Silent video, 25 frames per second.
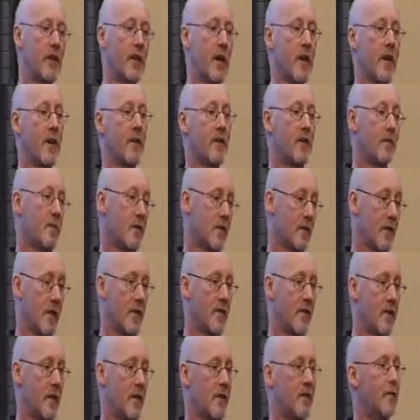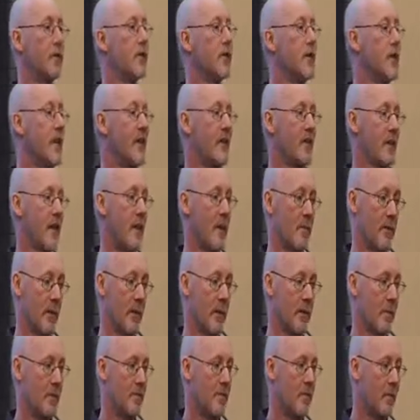guards, I'm just giving you a funny
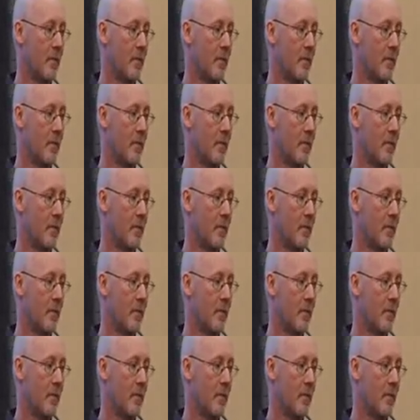example.